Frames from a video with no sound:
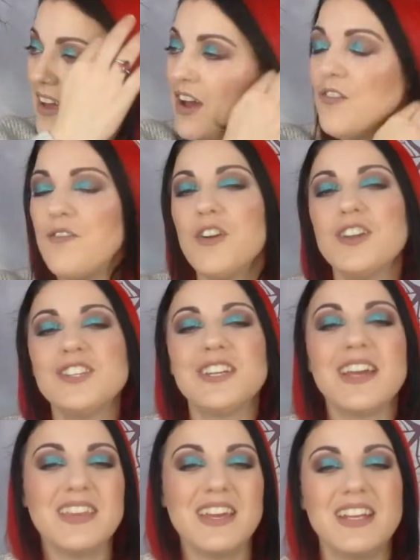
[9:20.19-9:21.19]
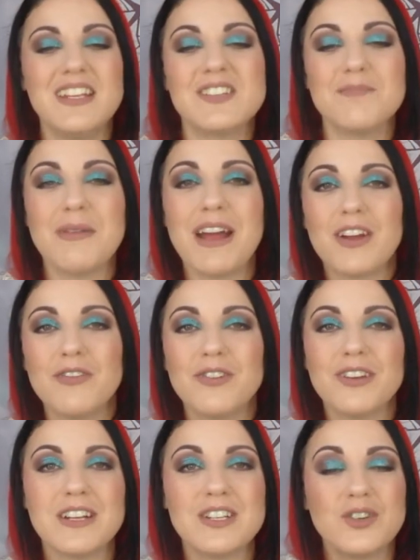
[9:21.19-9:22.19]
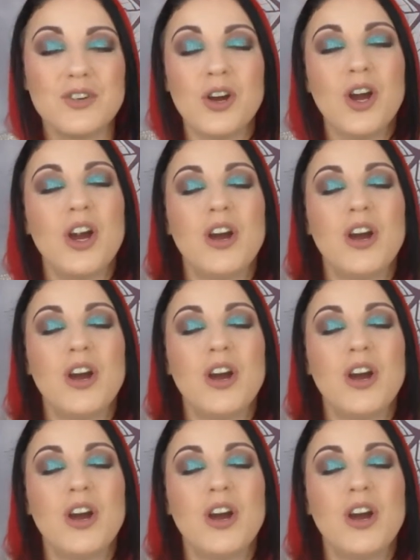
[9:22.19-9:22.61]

at first you get the hint of macaroon as you're